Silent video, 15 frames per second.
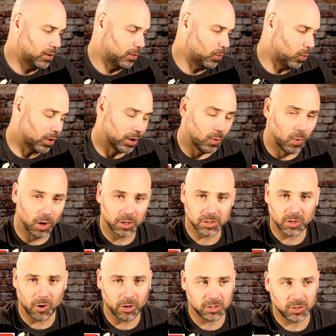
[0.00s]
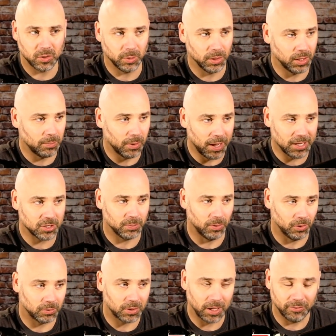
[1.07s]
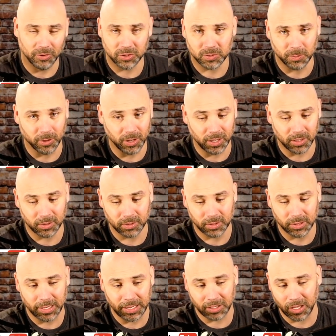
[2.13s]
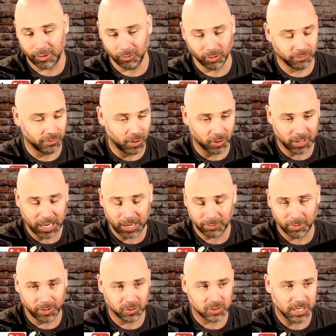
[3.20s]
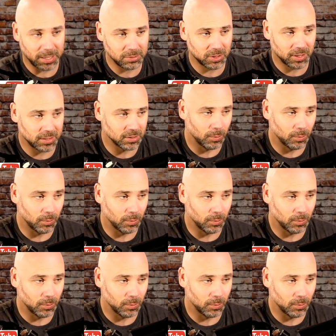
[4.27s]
we're going to work as hard as humanly possible covering spring and covering fall camp and those types of things.